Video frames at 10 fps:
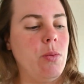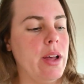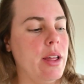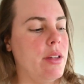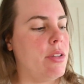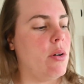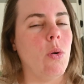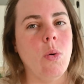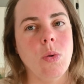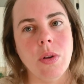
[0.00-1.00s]
with,
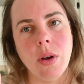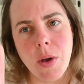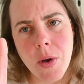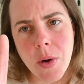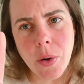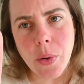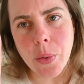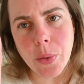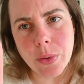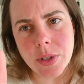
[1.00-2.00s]
hold,
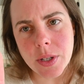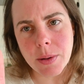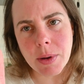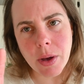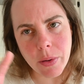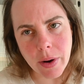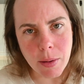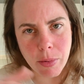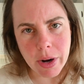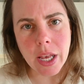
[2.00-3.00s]
let me go
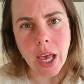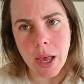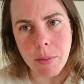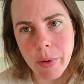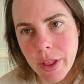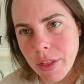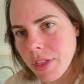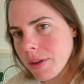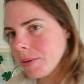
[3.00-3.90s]
grab what it came with.